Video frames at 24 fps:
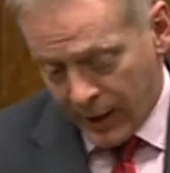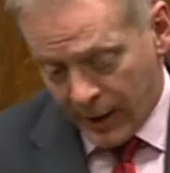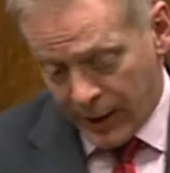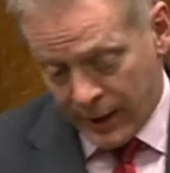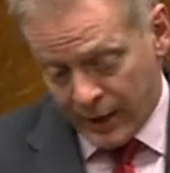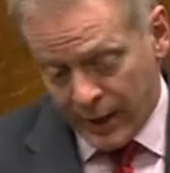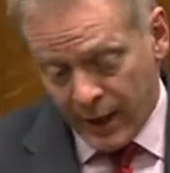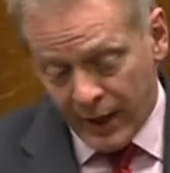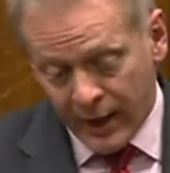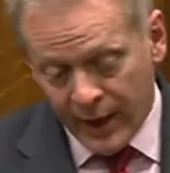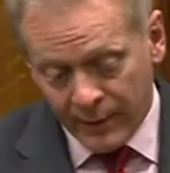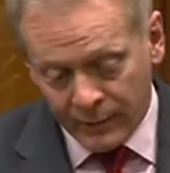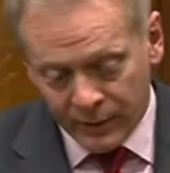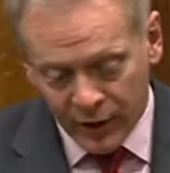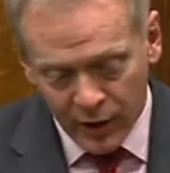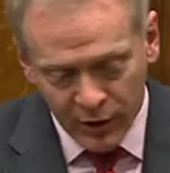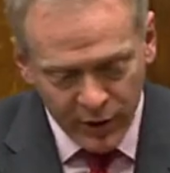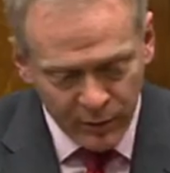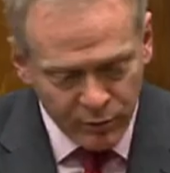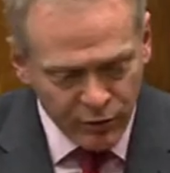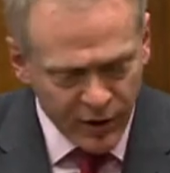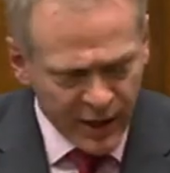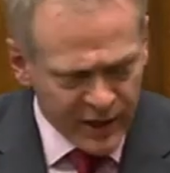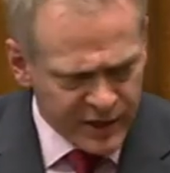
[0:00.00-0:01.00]
and I am the
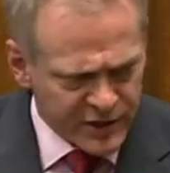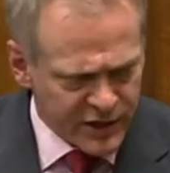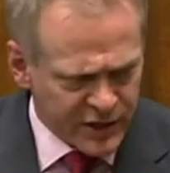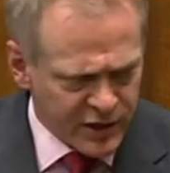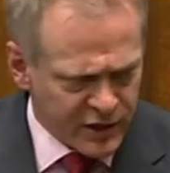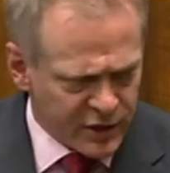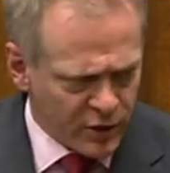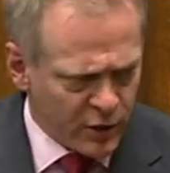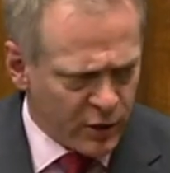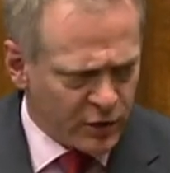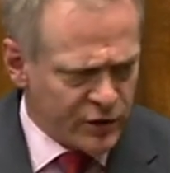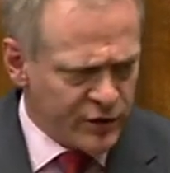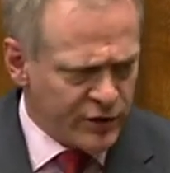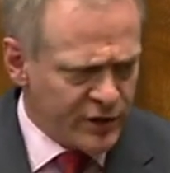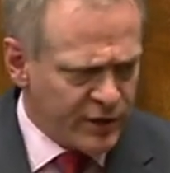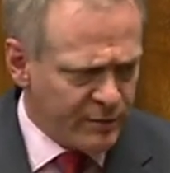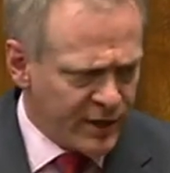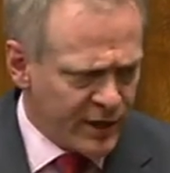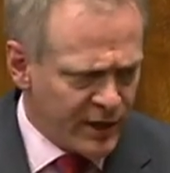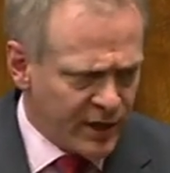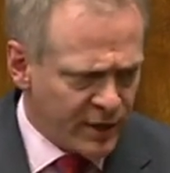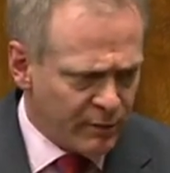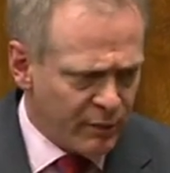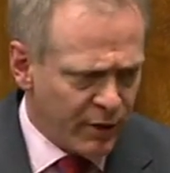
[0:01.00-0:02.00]
only practicing doctor,
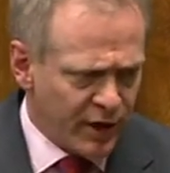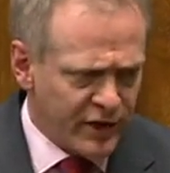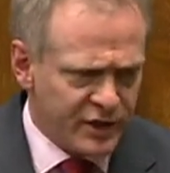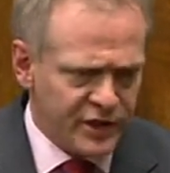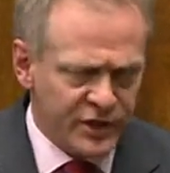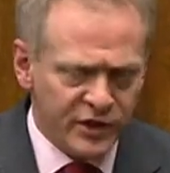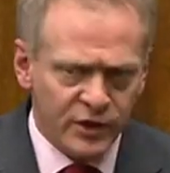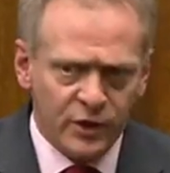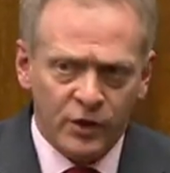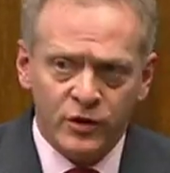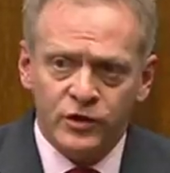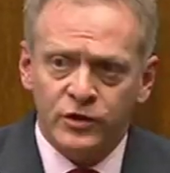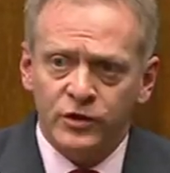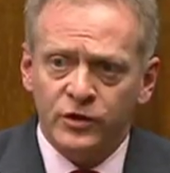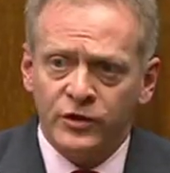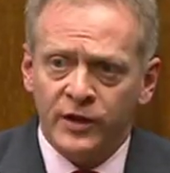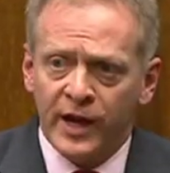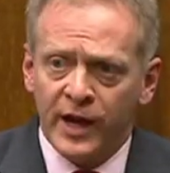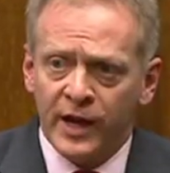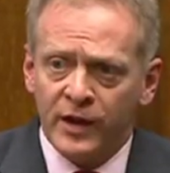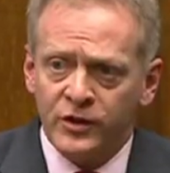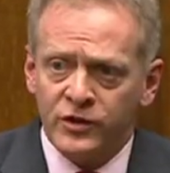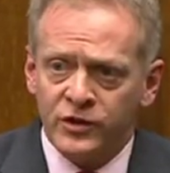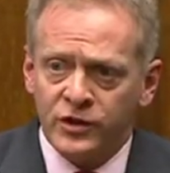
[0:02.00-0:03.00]
independently practicing doctor in
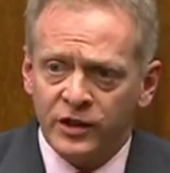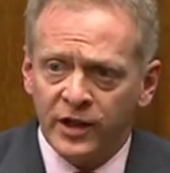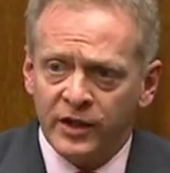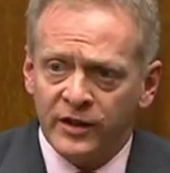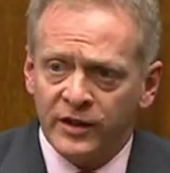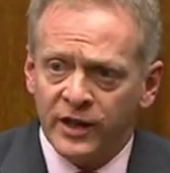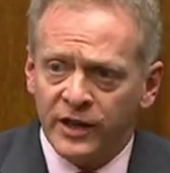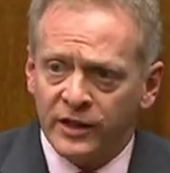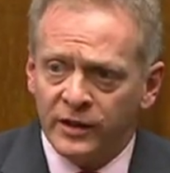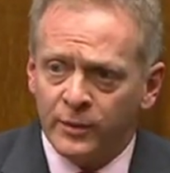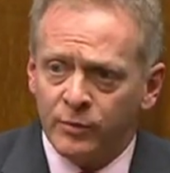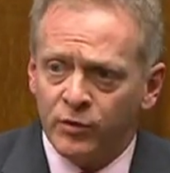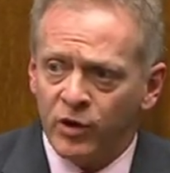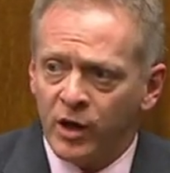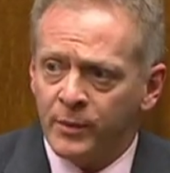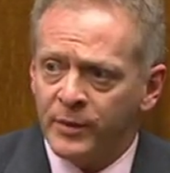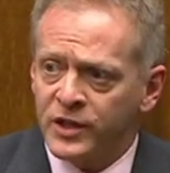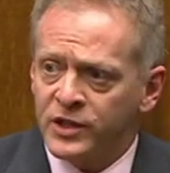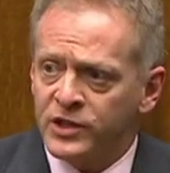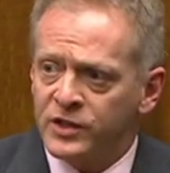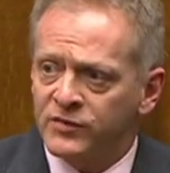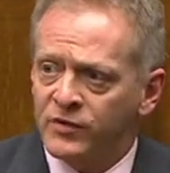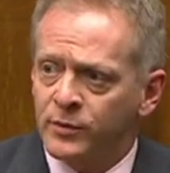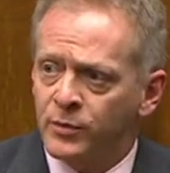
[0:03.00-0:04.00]
the House, and I thank the Prime
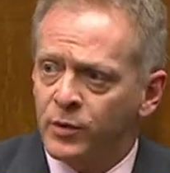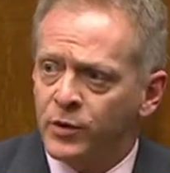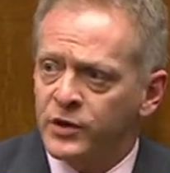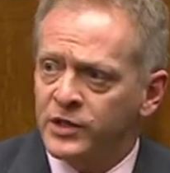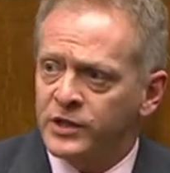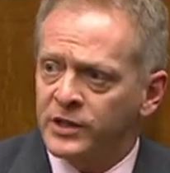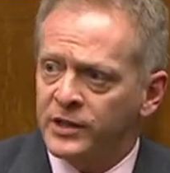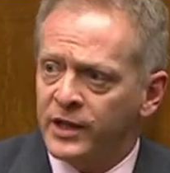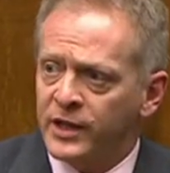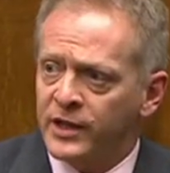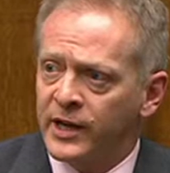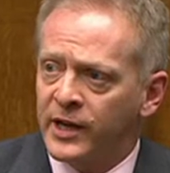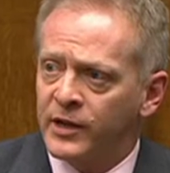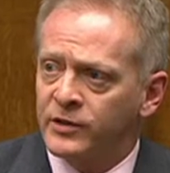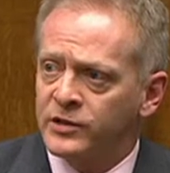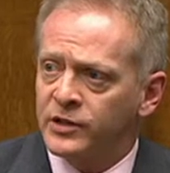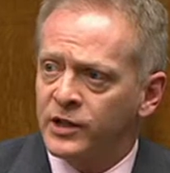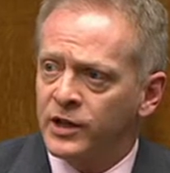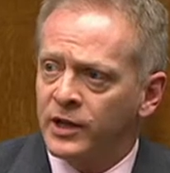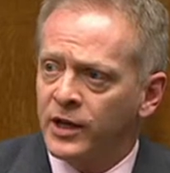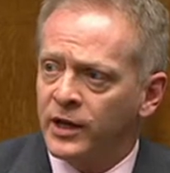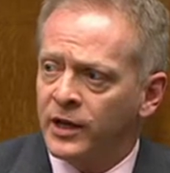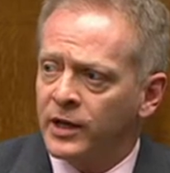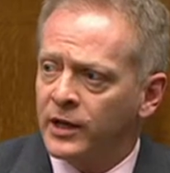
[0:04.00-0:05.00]
Minister for pointing that out
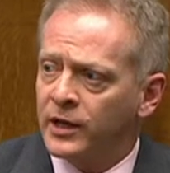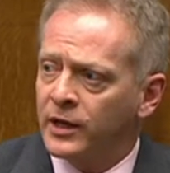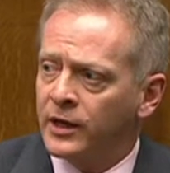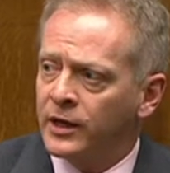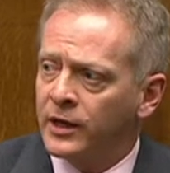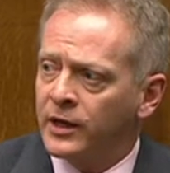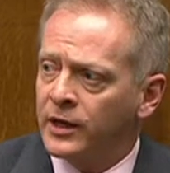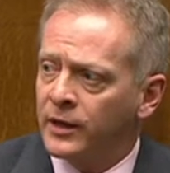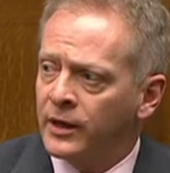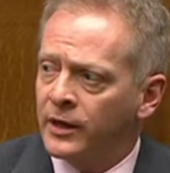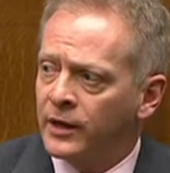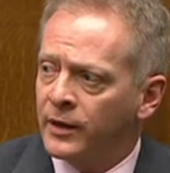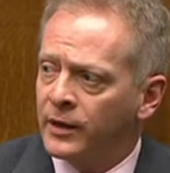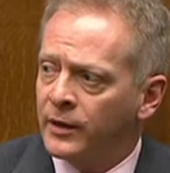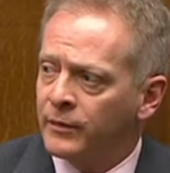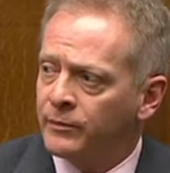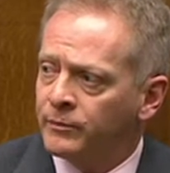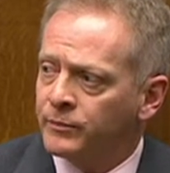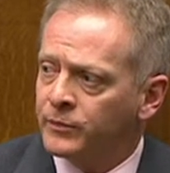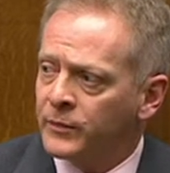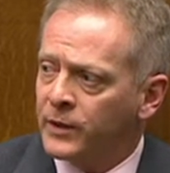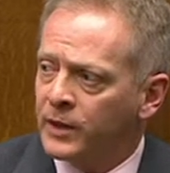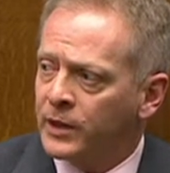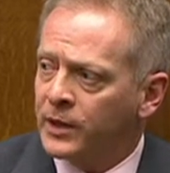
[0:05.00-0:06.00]
earlier
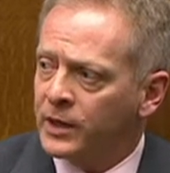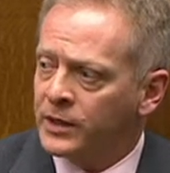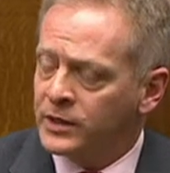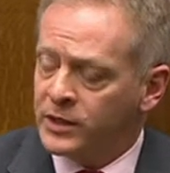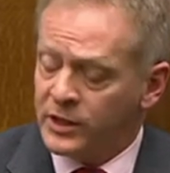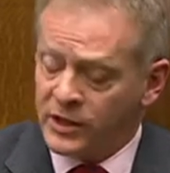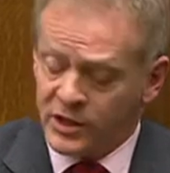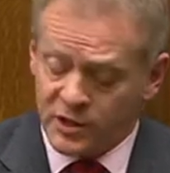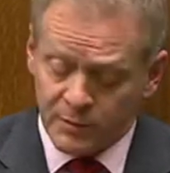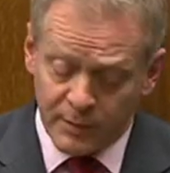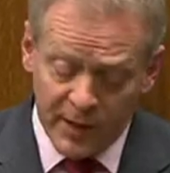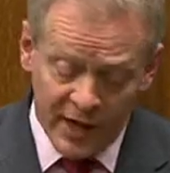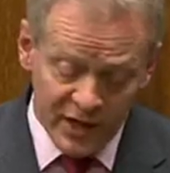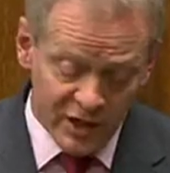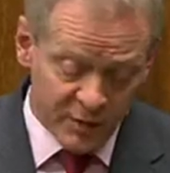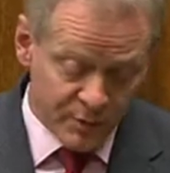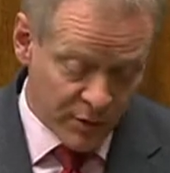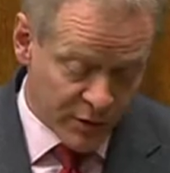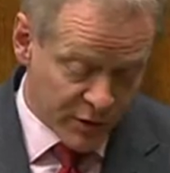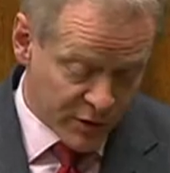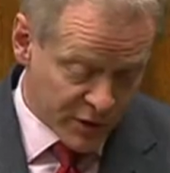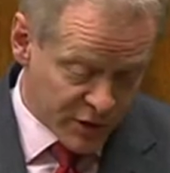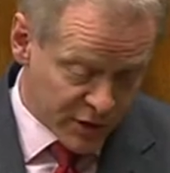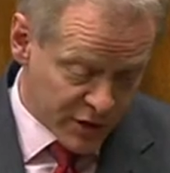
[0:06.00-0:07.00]
um, at the dispatch
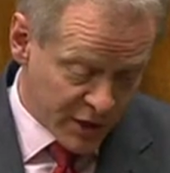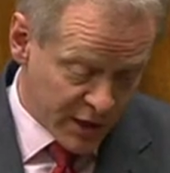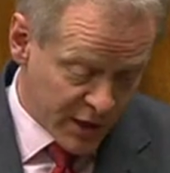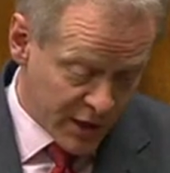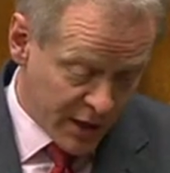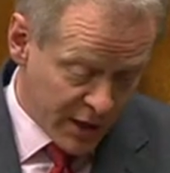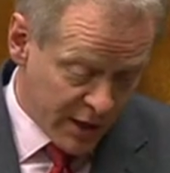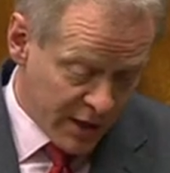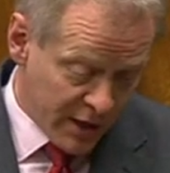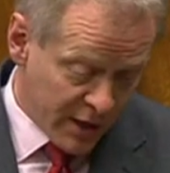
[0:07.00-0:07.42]
box.